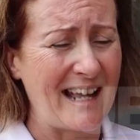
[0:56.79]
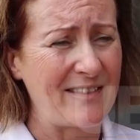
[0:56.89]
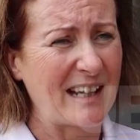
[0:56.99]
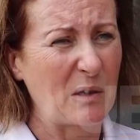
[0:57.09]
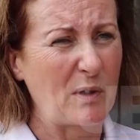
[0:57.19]
I
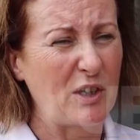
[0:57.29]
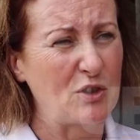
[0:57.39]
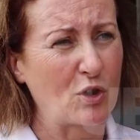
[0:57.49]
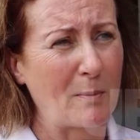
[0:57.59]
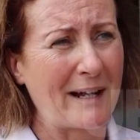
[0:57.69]
think when
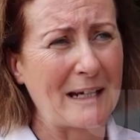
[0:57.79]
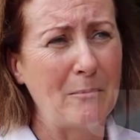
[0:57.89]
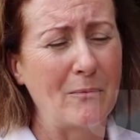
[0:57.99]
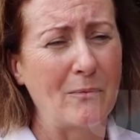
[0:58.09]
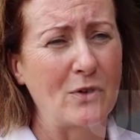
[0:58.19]
you talk
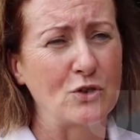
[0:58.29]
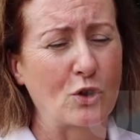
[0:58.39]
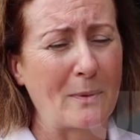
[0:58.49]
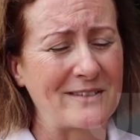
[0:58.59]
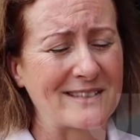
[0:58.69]

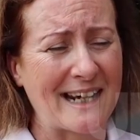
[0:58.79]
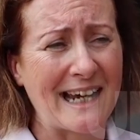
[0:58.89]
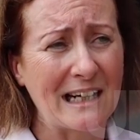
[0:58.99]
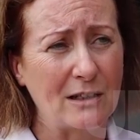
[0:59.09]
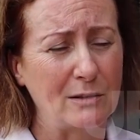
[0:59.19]
about
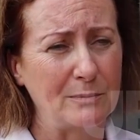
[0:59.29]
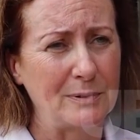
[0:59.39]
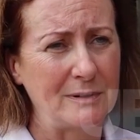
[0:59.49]
scale up,